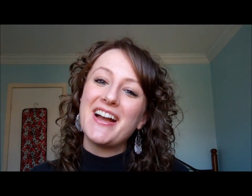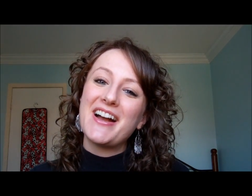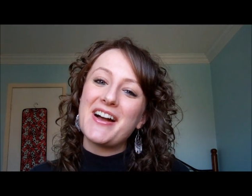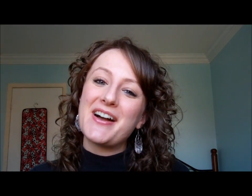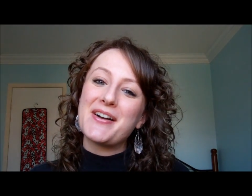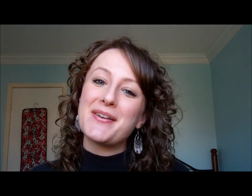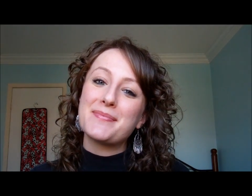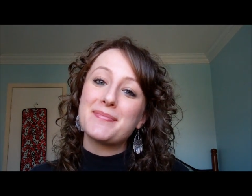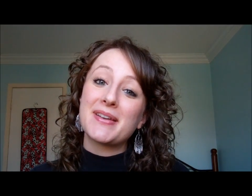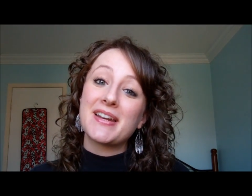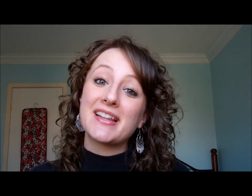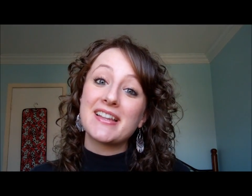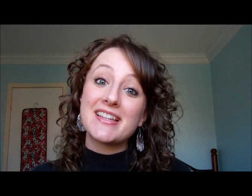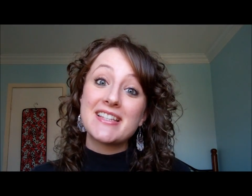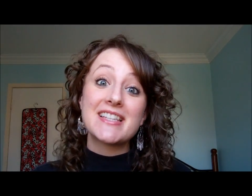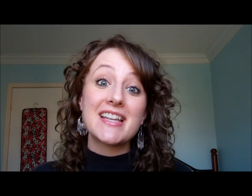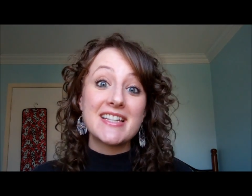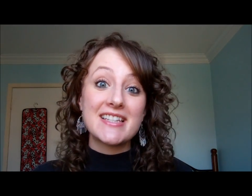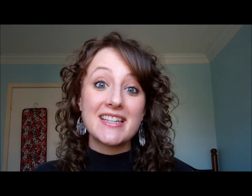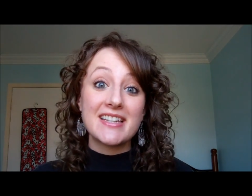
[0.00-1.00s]
Um, but at
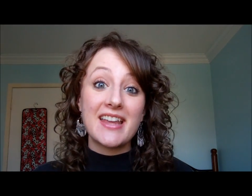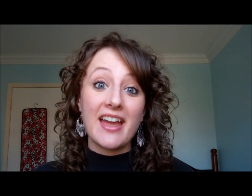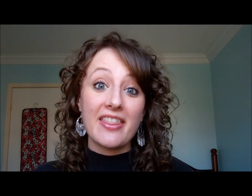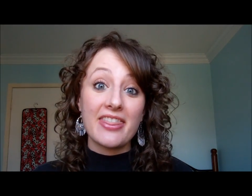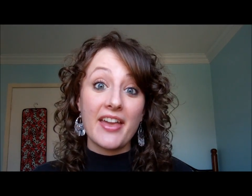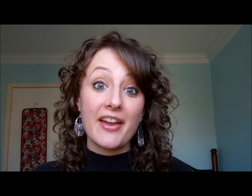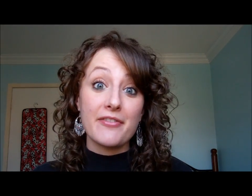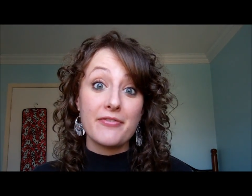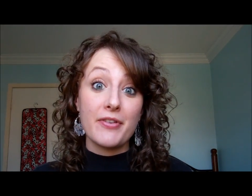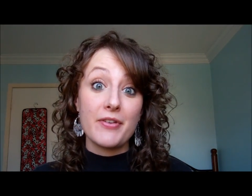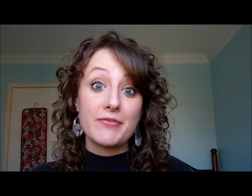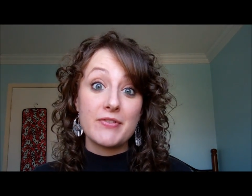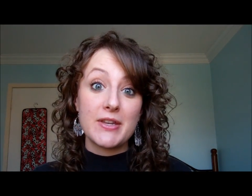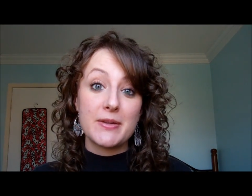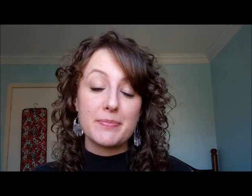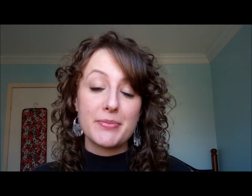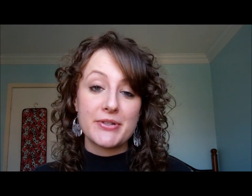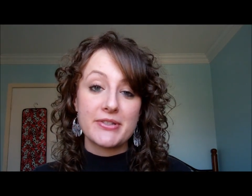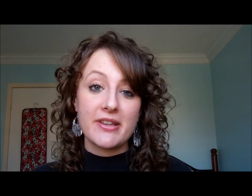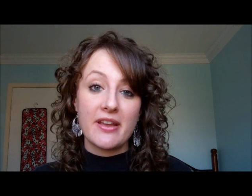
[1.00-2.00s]
least I did get that
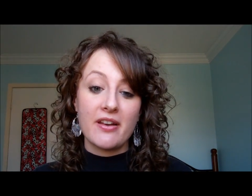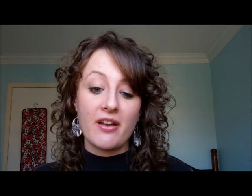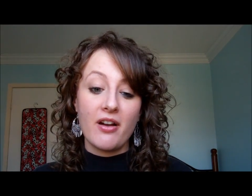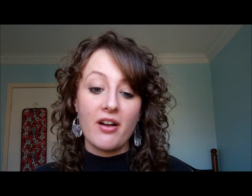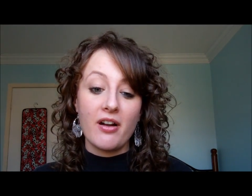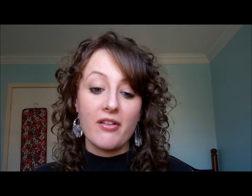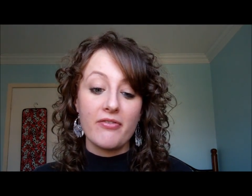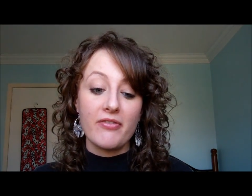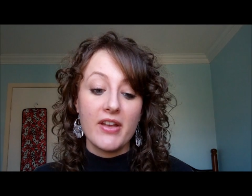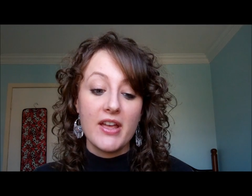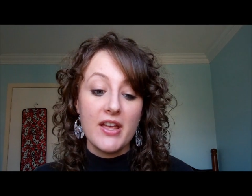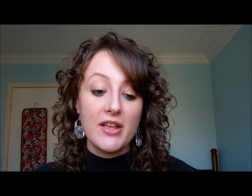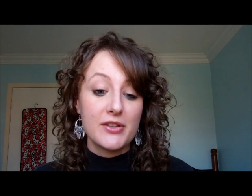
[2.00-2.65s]
15% off.